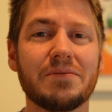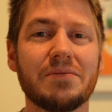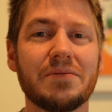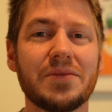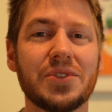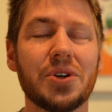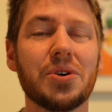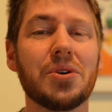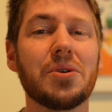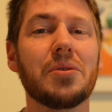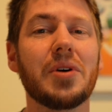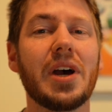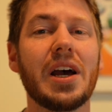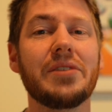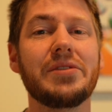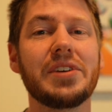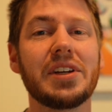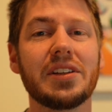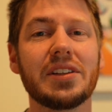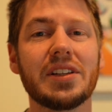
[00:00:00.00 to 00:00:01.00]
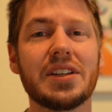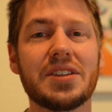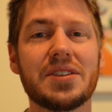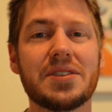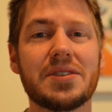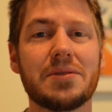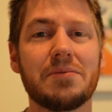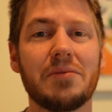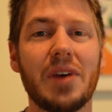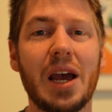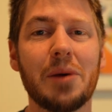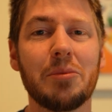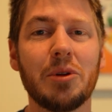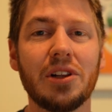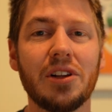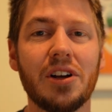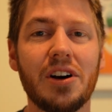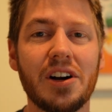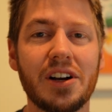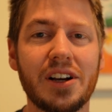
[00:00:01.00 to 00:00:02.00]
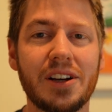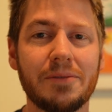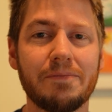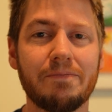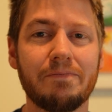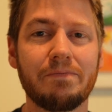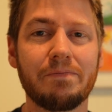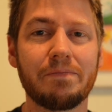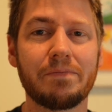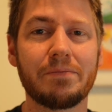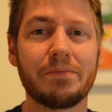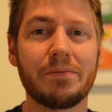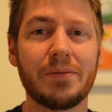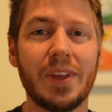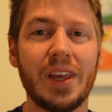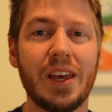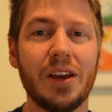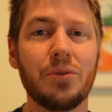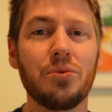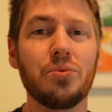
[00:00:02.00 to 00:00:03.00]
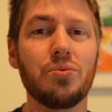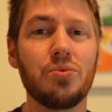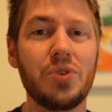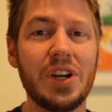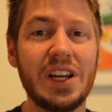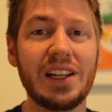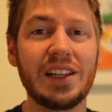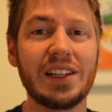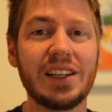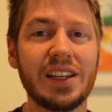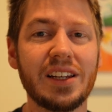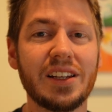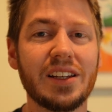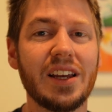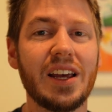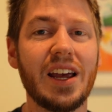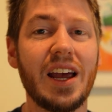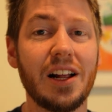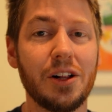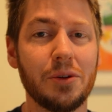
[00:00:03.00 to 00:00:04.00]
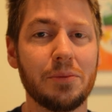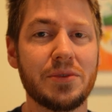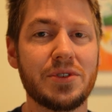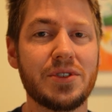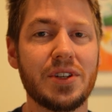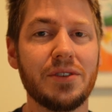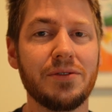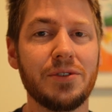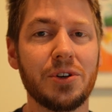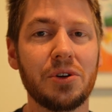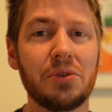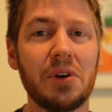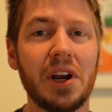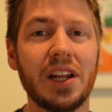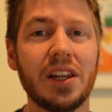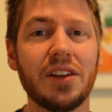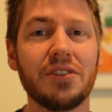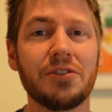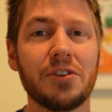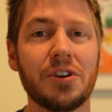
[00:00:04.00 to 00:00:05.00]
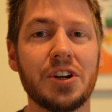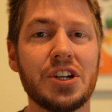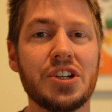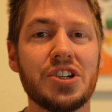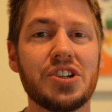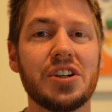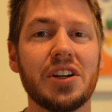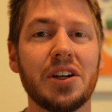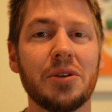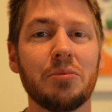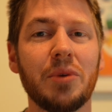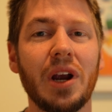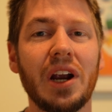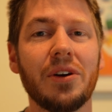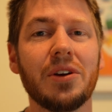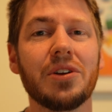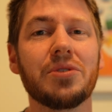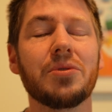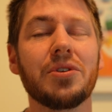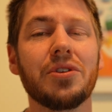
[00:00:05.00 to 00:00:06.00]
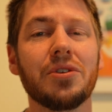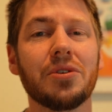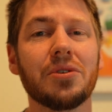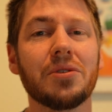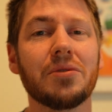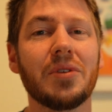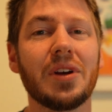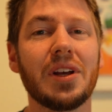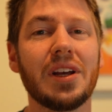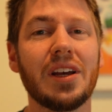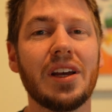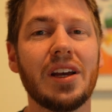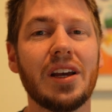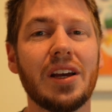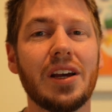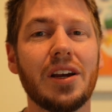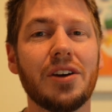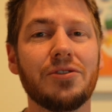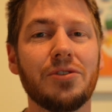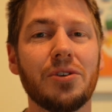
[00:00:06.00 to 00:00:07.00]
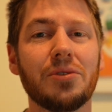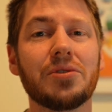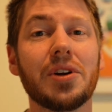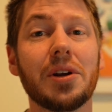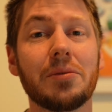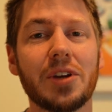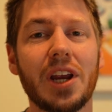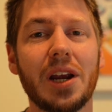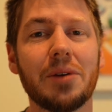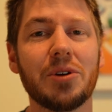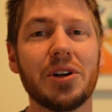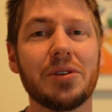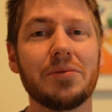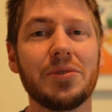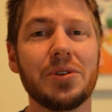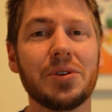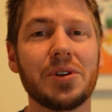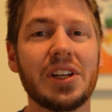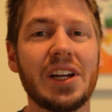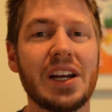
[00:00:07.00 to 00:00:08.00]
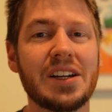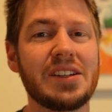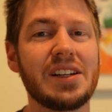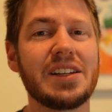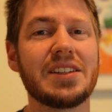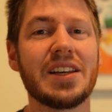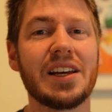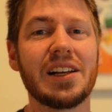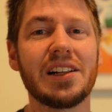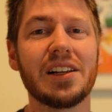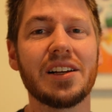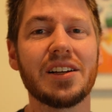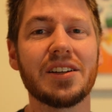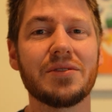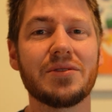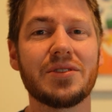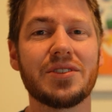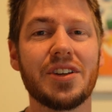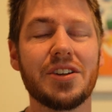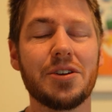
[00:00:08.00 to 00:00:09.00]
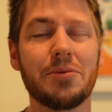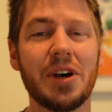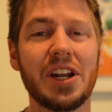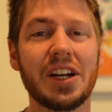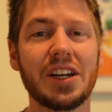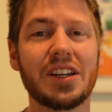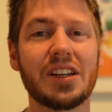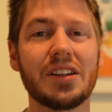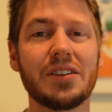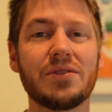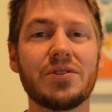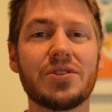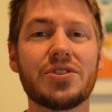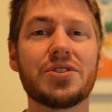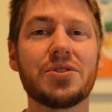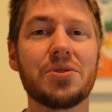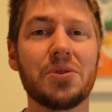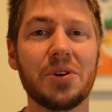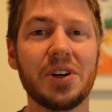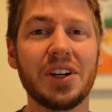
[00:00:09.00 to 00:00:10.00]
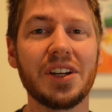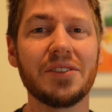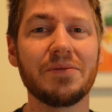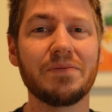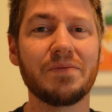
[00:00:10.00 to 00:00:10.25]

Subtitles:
So having this Apple Log really helps if you grade the footage and pair it with your full frame camera. You can actually tell a cinematic story